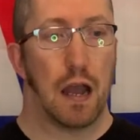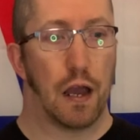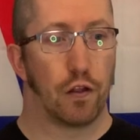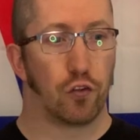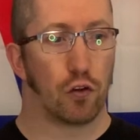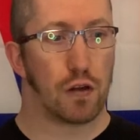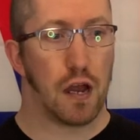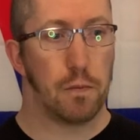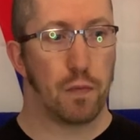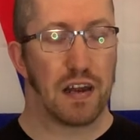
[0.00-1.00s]
and I thought,
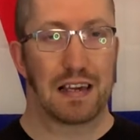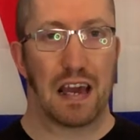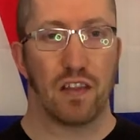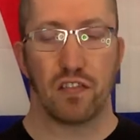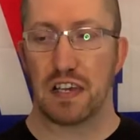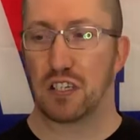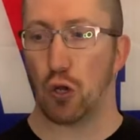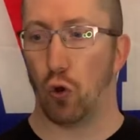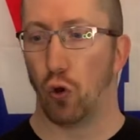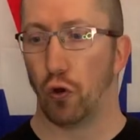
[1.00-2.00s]
right, better get this
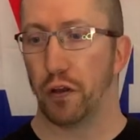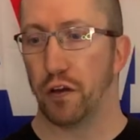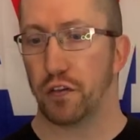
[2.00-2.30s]
ordered.